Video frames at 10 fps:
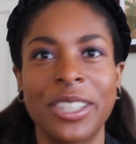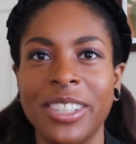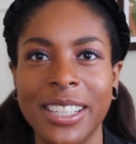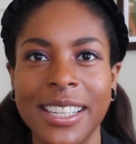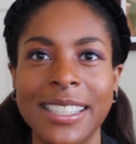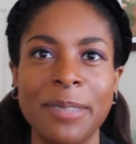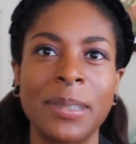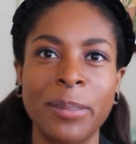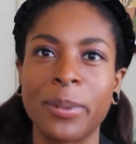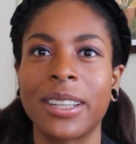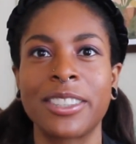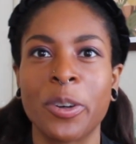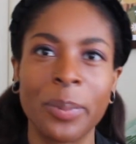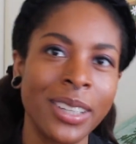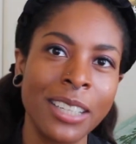witches and people that
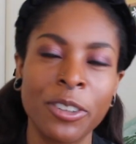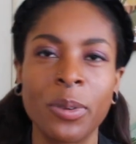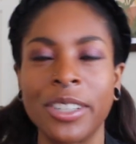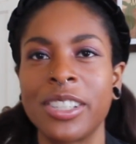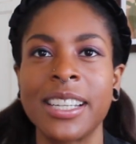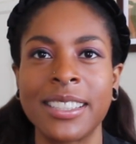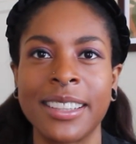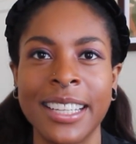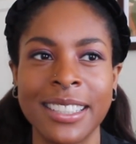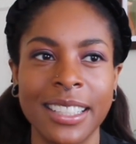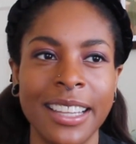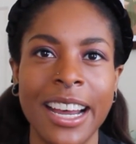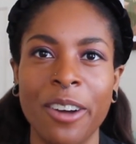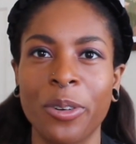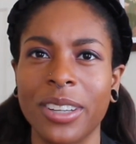don't believe in witches and things like
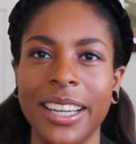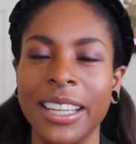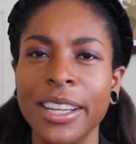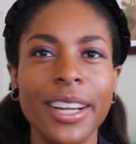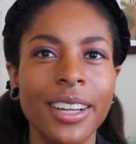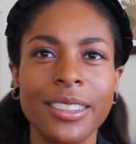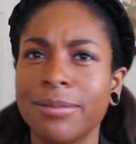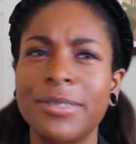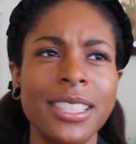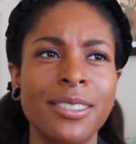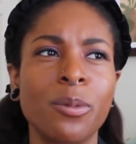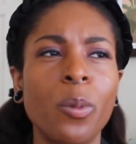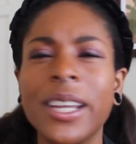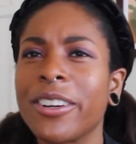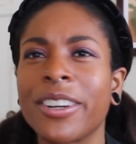that, or like just
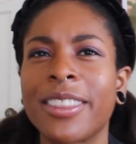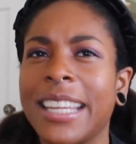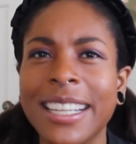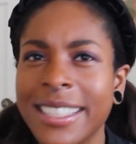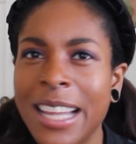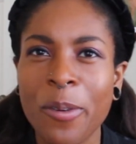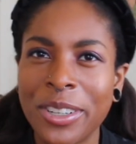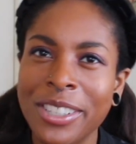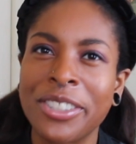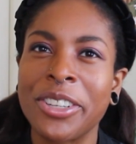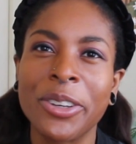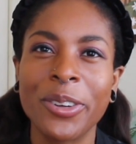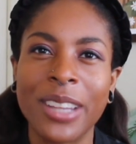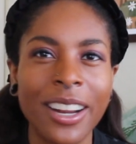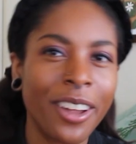weird things that witches
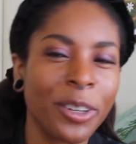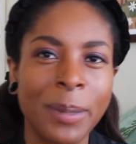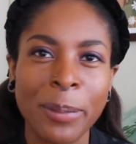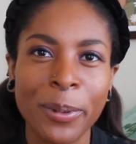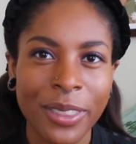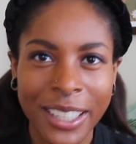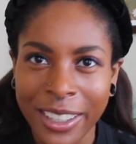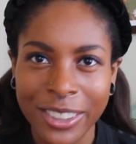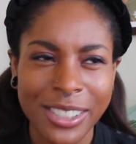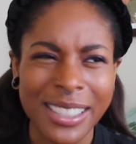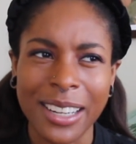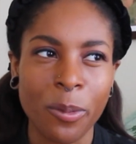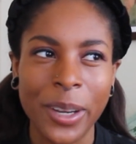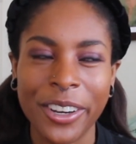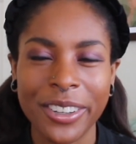do that other people think are just
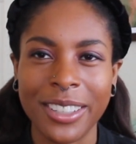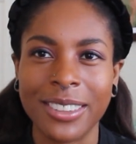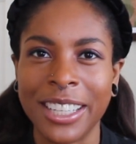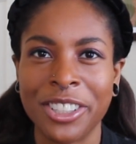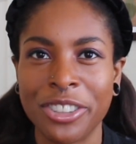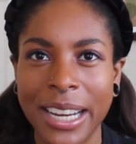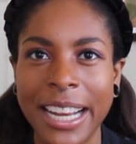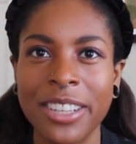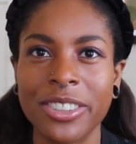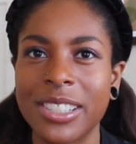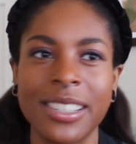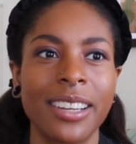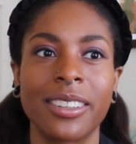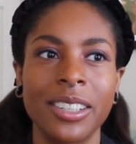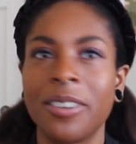like weird and like strange or just
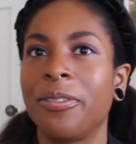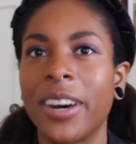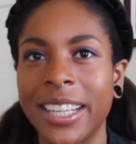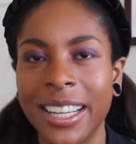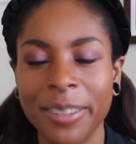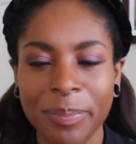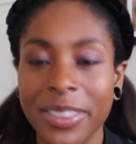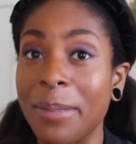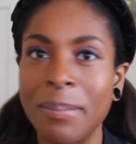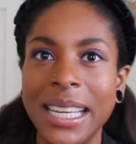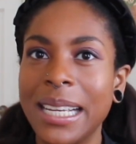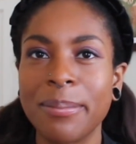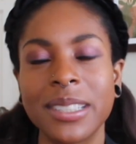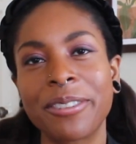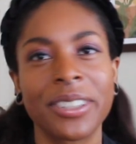like funny. The
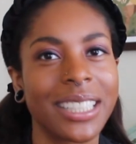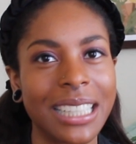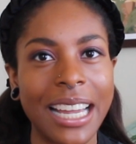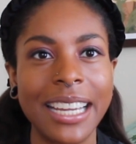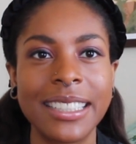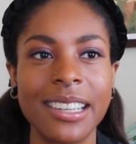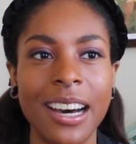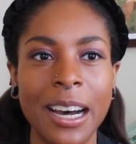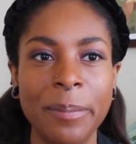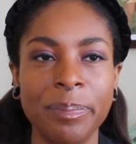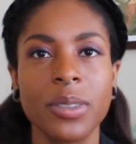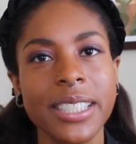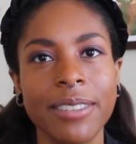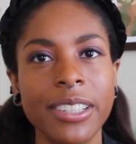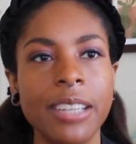memes I really liked. The
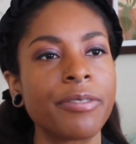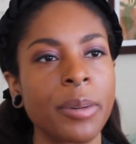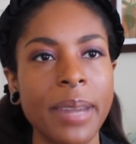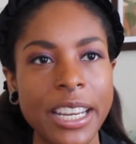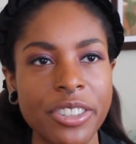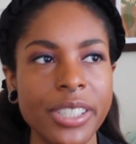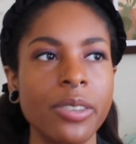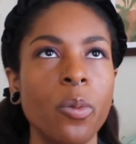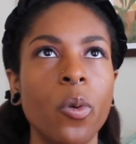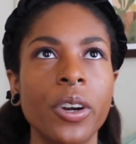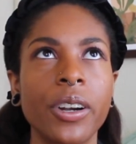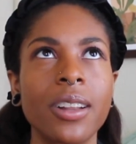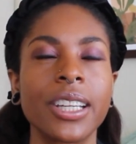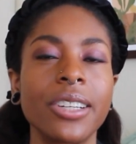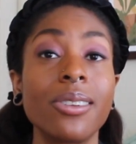ones giving information were
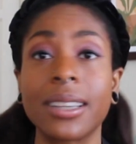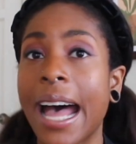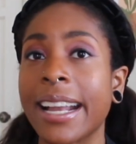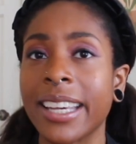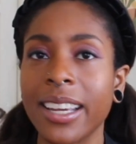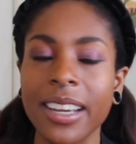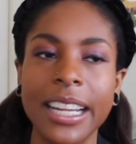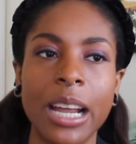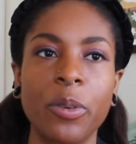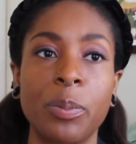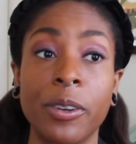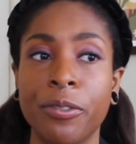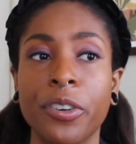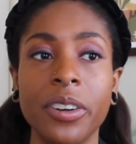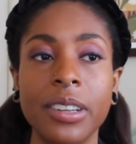a little lacking, and I would
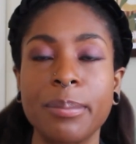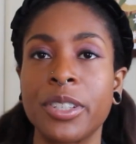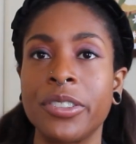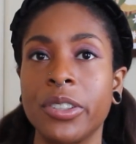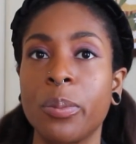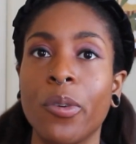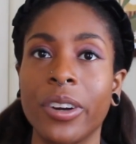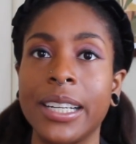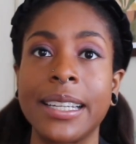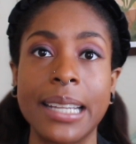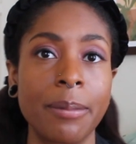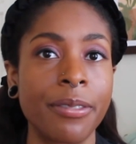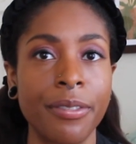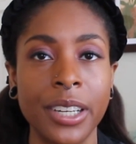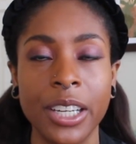prefer them to do a more
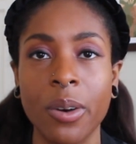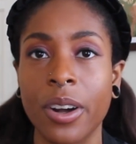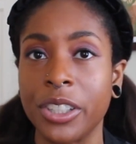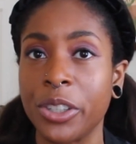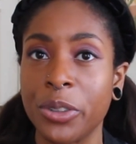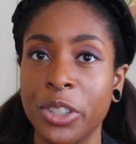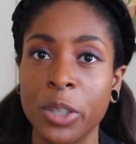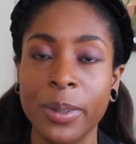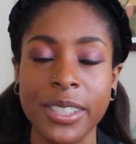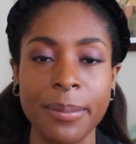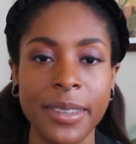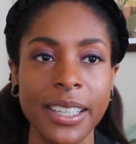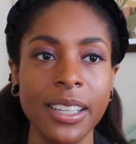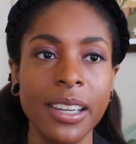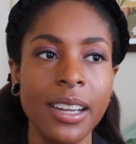in-depth video on YouTube or
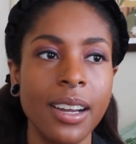something.